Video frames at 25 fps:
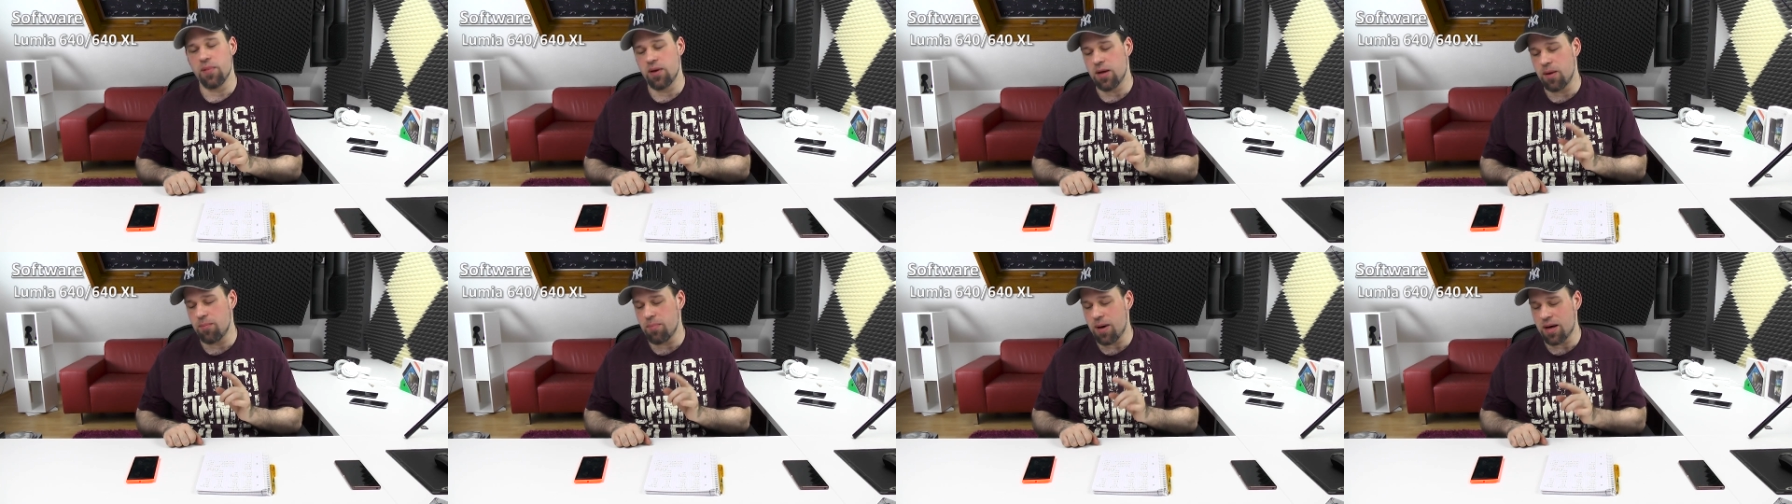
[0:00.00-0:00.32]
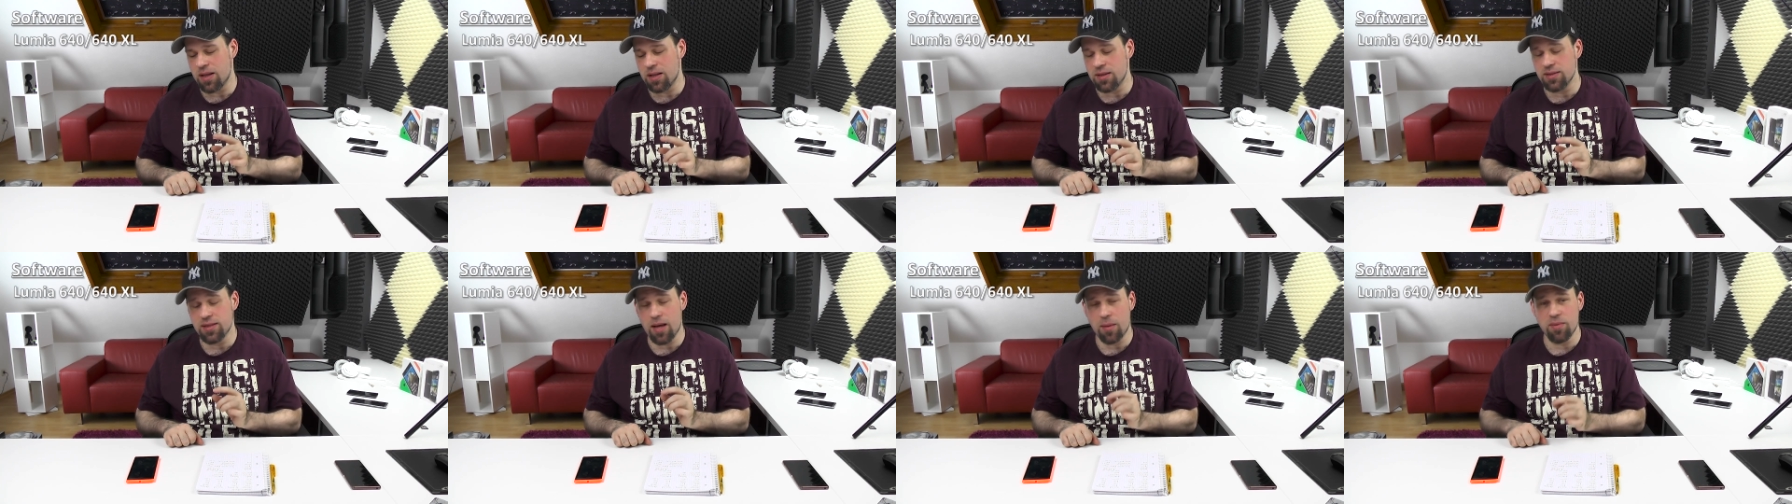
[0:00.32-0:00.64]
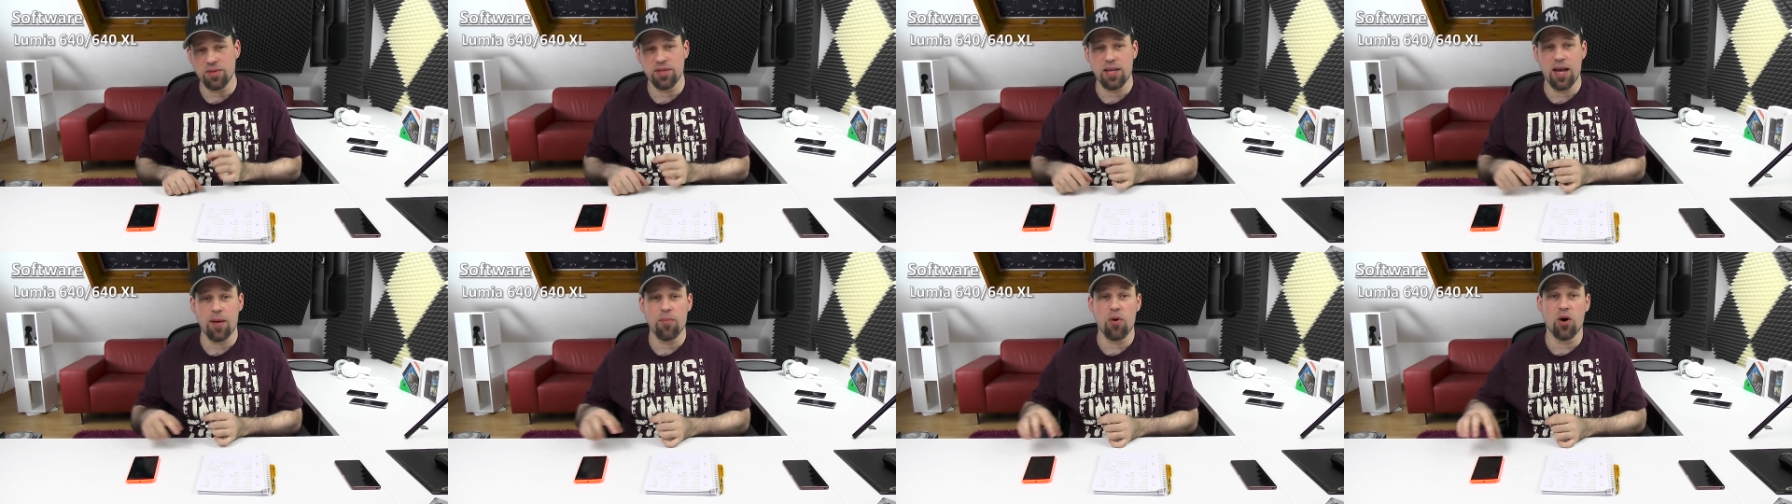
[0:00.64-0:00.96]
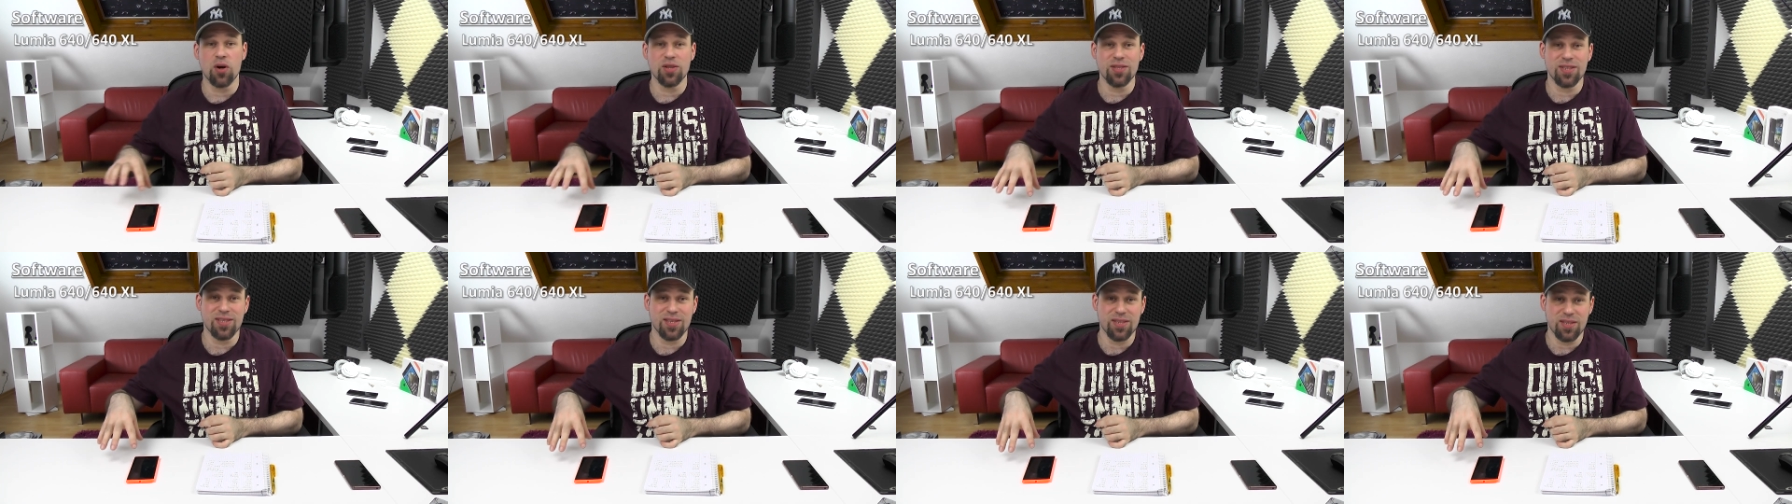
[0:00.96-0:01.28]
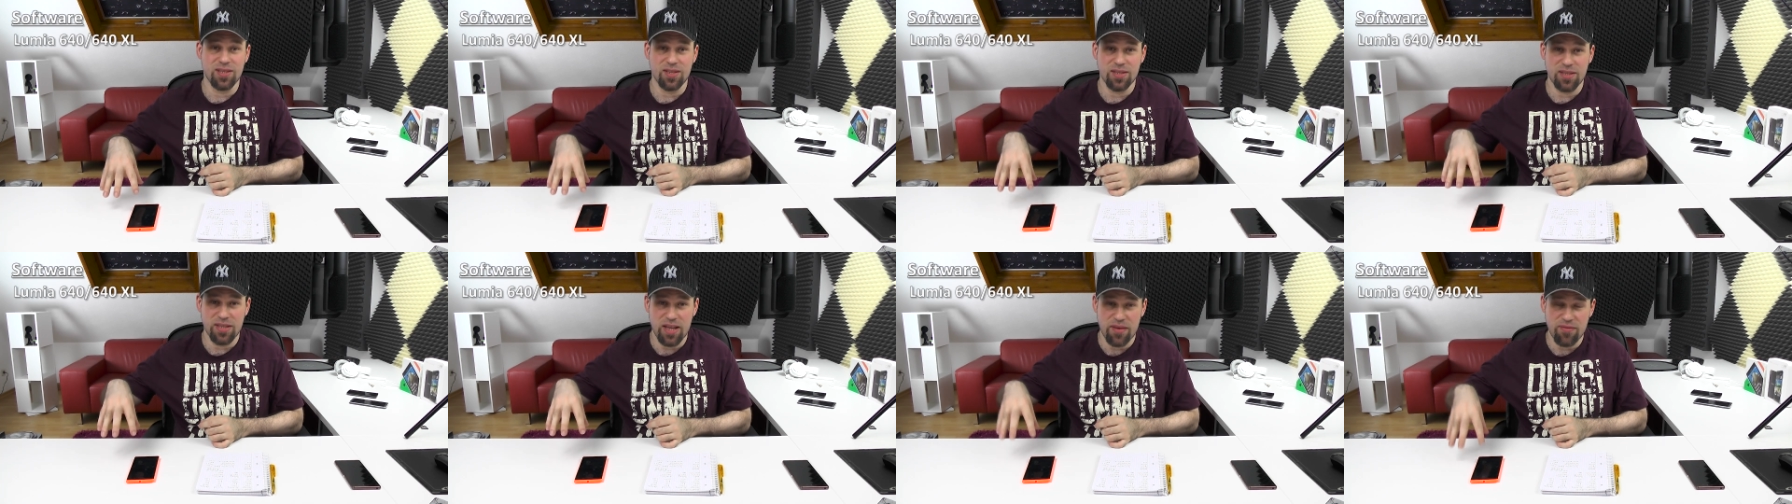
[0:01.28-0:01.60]
on the
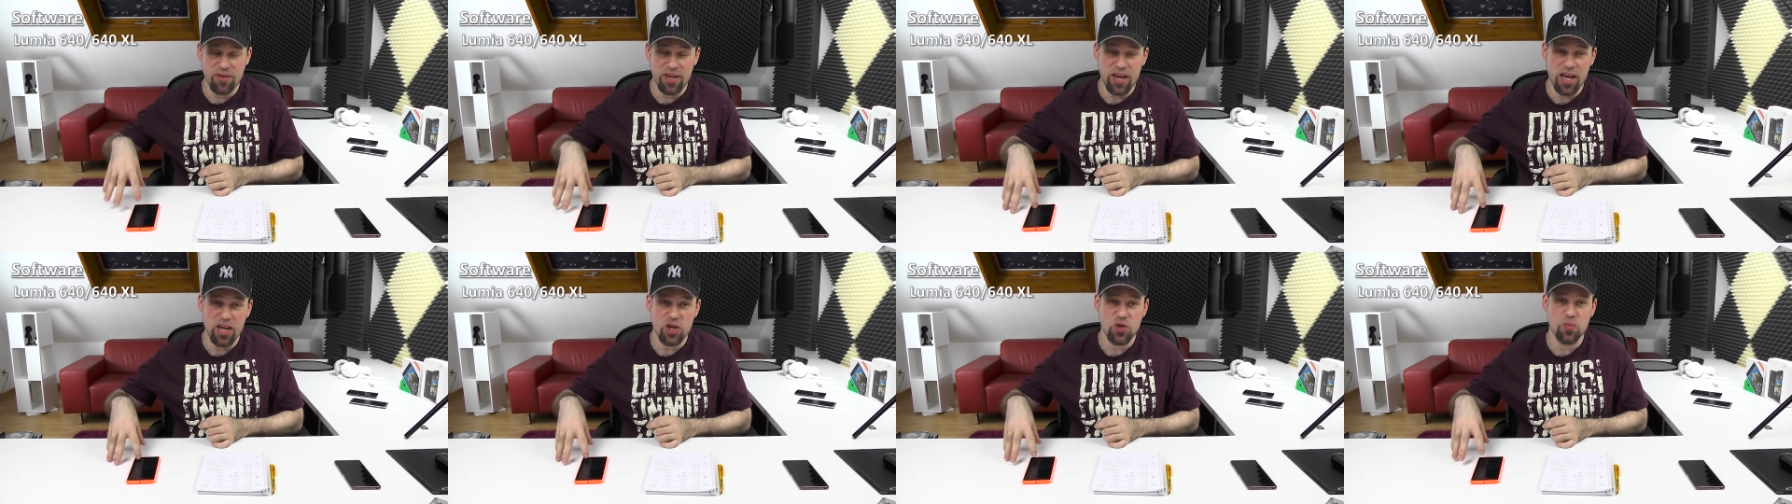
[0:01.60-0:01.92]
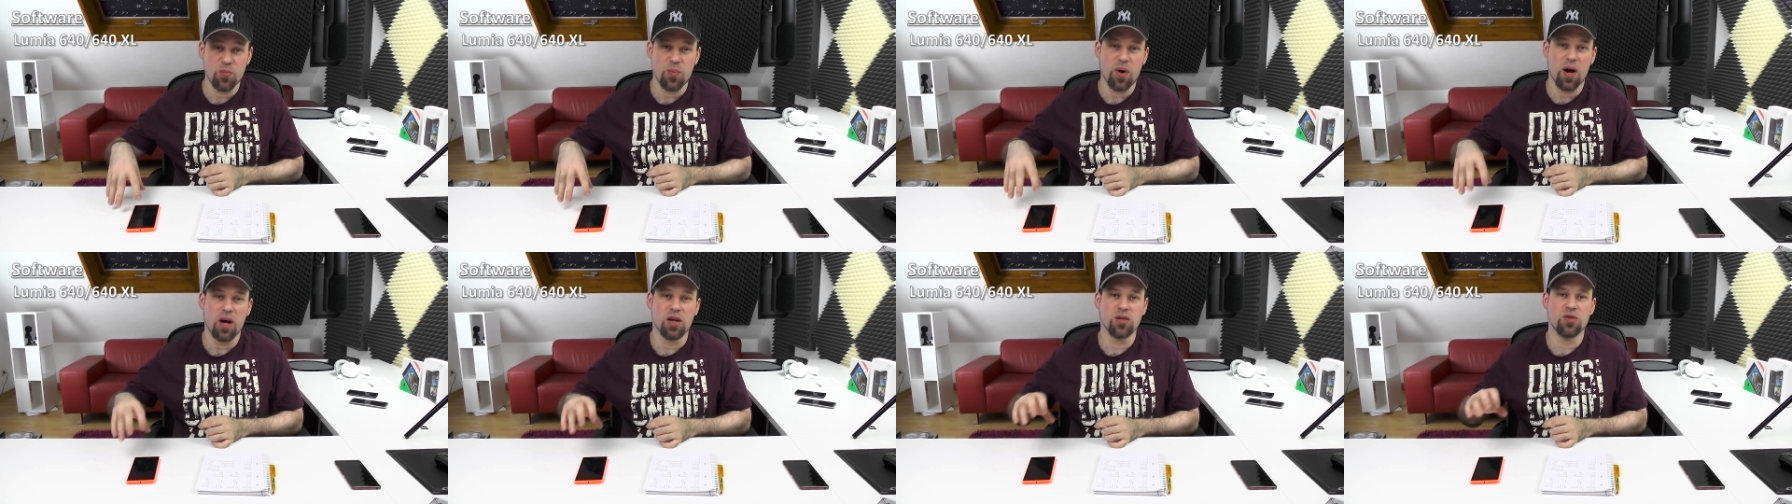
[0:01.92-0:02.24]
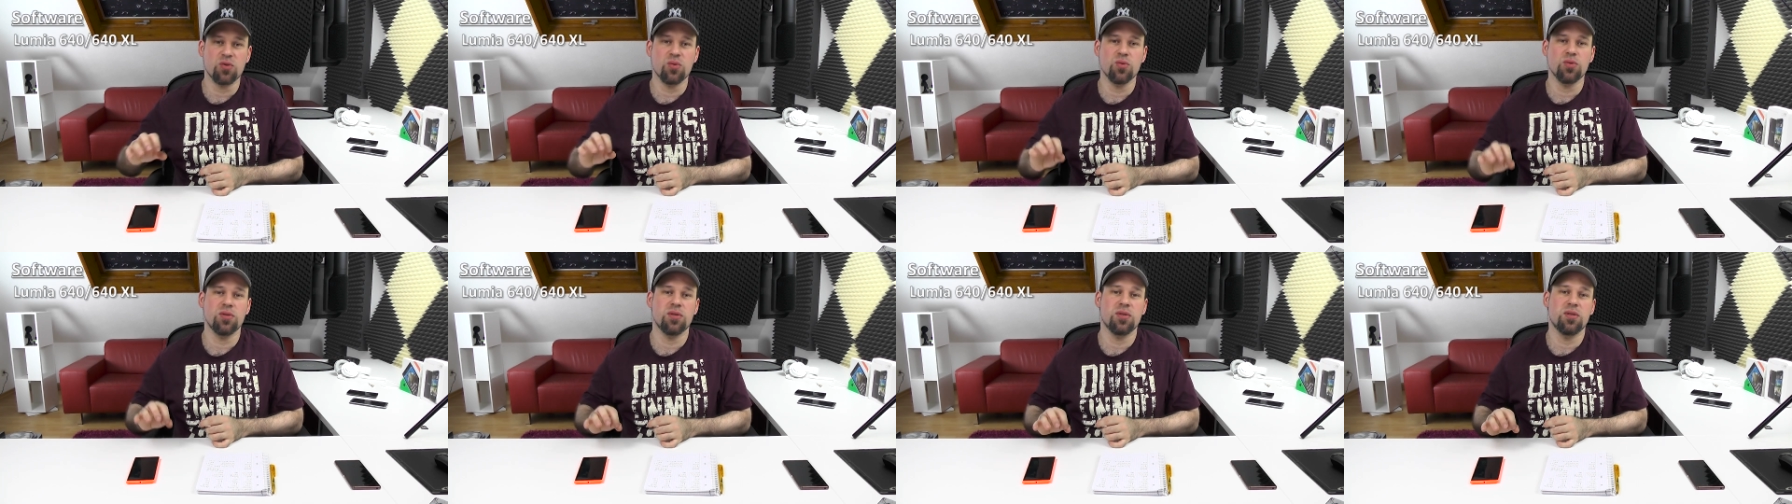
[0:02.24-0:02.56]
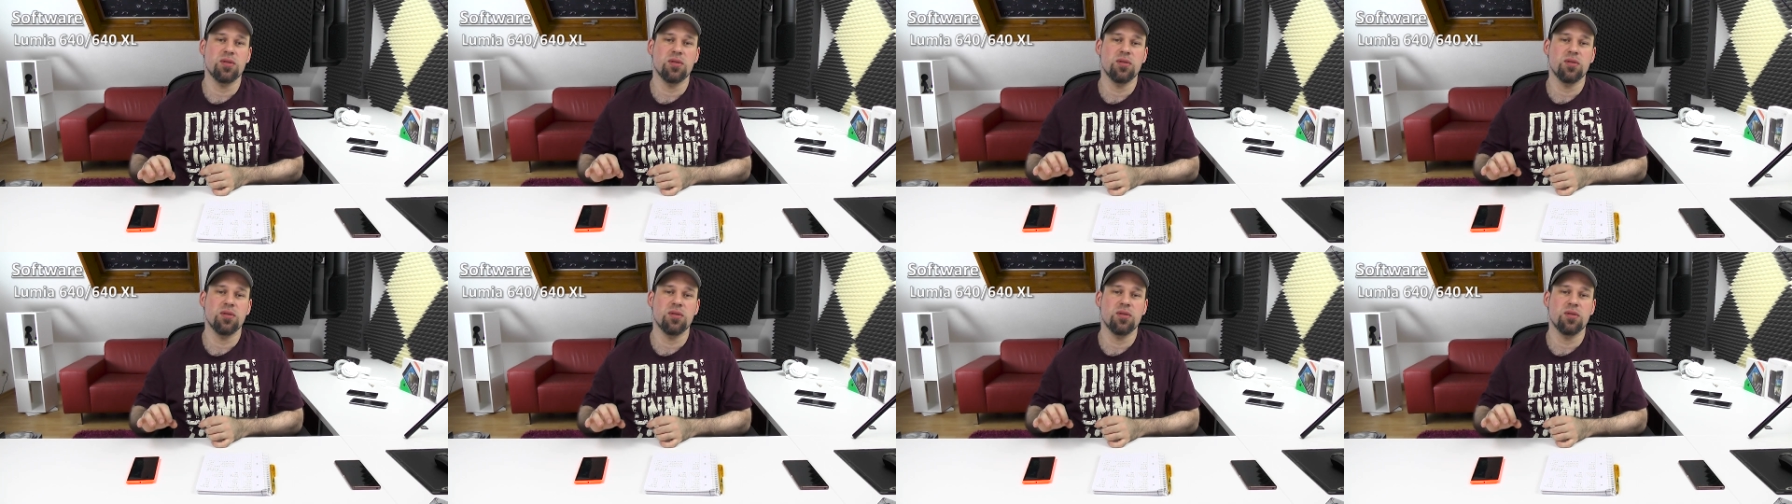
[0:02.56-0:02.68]
navigation bar to